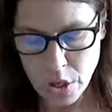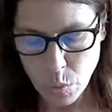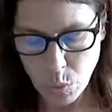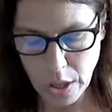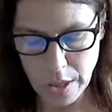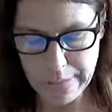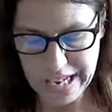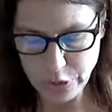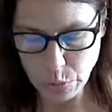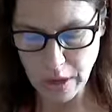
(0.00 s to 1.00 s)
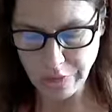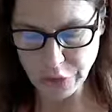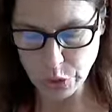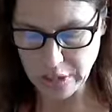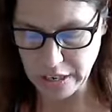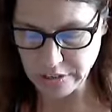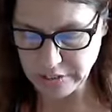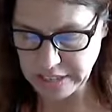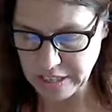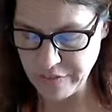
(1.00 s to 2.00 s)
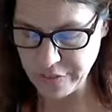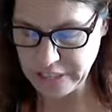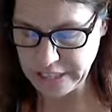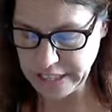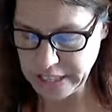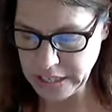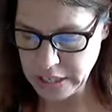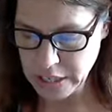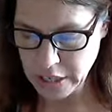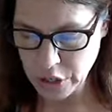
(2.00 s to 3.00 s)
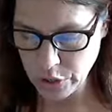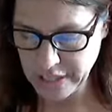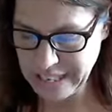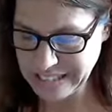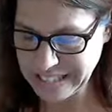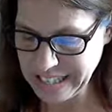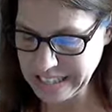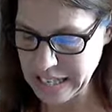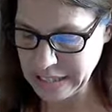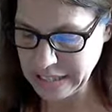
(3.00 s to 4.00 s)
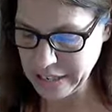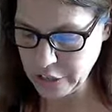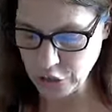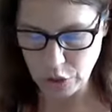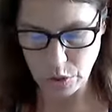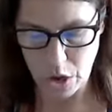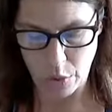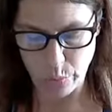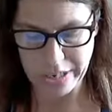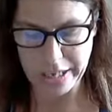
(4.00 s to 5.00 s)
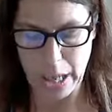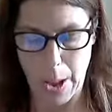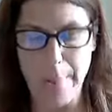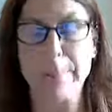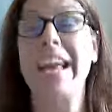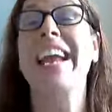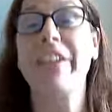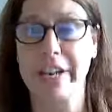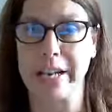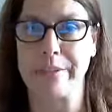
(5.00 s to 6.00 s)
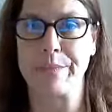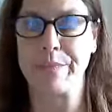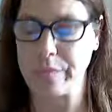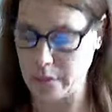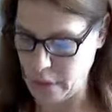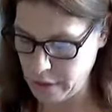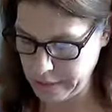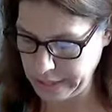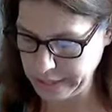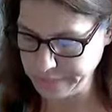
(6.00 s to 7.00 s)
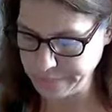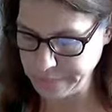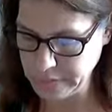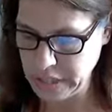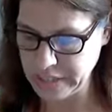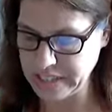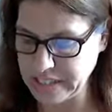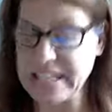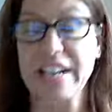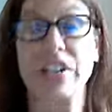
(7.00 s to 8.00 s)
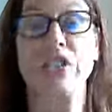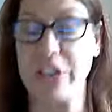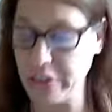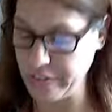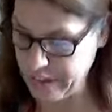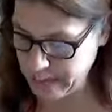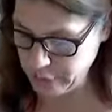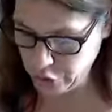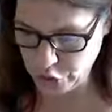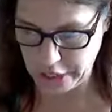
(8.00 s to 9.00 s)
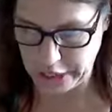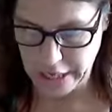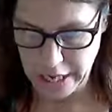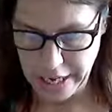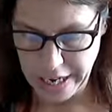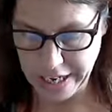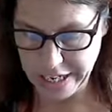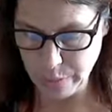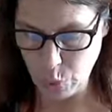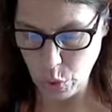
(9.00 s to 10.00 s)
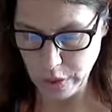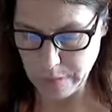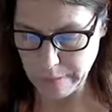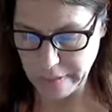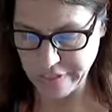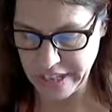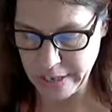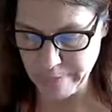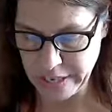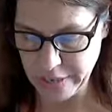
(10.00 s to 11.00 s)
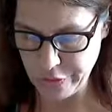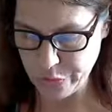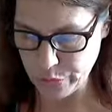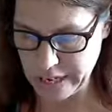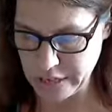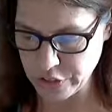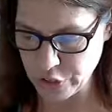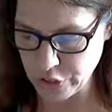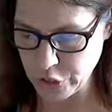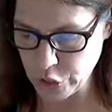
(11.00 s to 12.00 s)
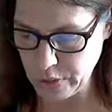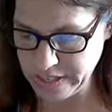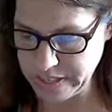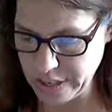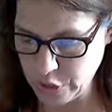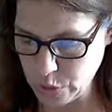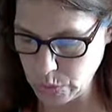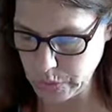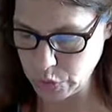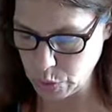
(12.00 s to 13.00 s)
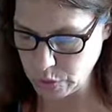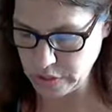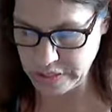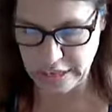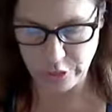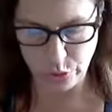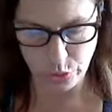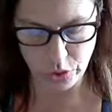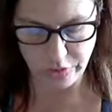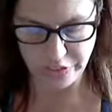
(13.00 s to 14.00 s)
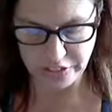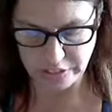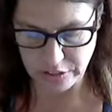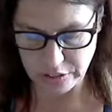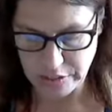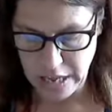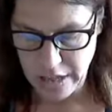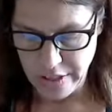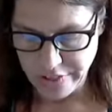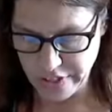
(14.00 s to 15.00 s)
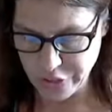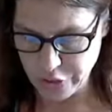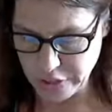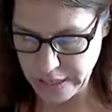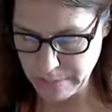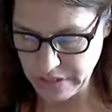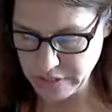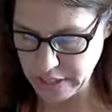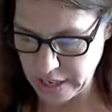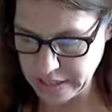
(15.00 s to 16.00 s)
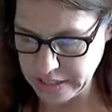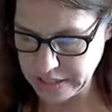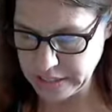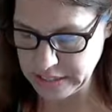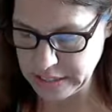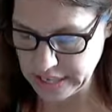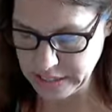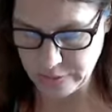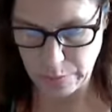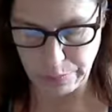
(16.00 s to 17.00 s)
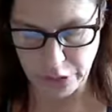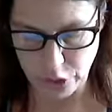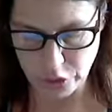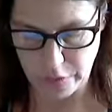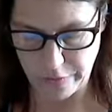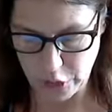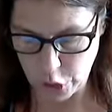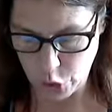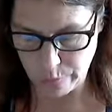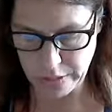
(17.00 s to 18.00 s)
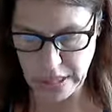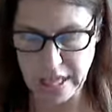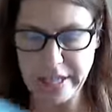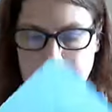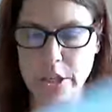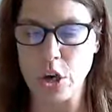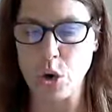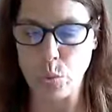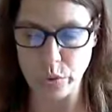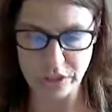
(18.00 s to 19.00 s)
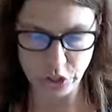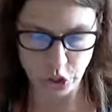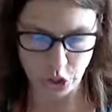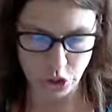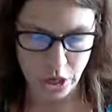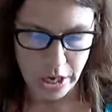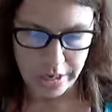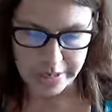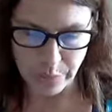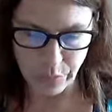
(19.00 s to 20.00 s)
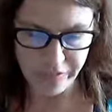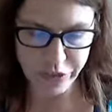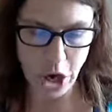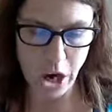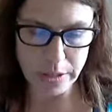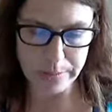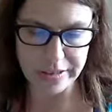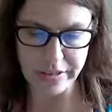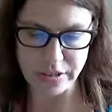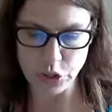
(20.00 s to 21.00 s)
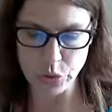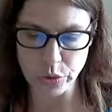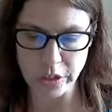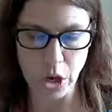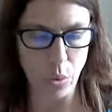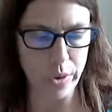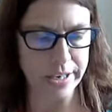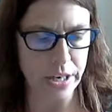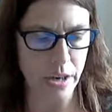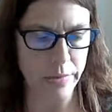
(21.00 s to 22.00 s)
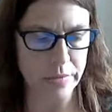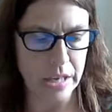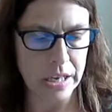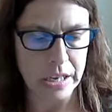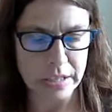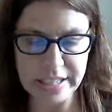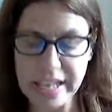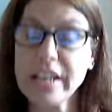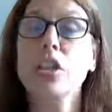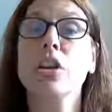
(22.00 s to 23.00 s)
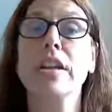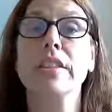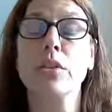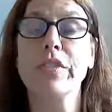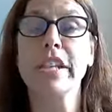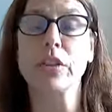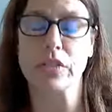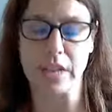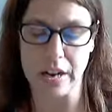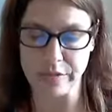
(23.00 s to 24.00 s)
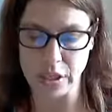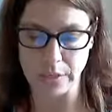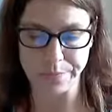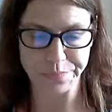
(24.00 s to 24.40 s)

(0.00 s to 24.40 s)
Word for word: Well, on May 12, 2017, you know, he sent a letter to Rick Perry, all right? He's the Secretary of Energy. And he warned him about the imminent threat to the U.S. energy resources and nuclear facilities that their team of scientists detected from years of accumulated research. Now, we've talked about this. You can go and um, take a look at the videos that I've done.